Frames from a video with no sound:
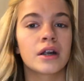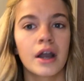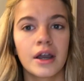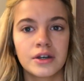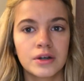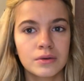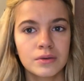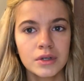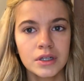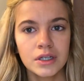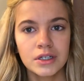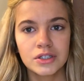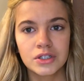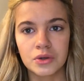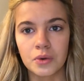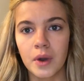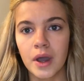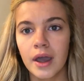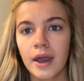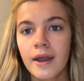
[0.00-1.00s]
I don't really
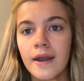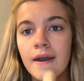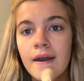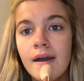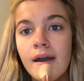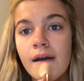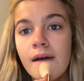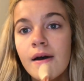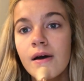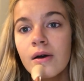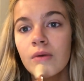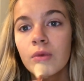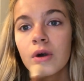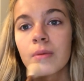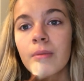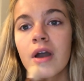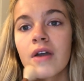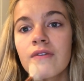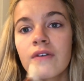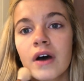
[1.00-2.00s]
do it where
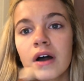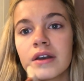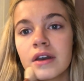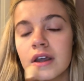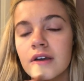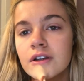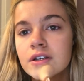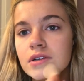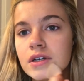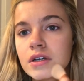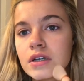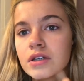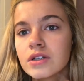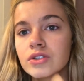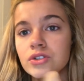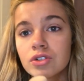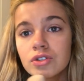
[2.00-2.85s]
my foundation is,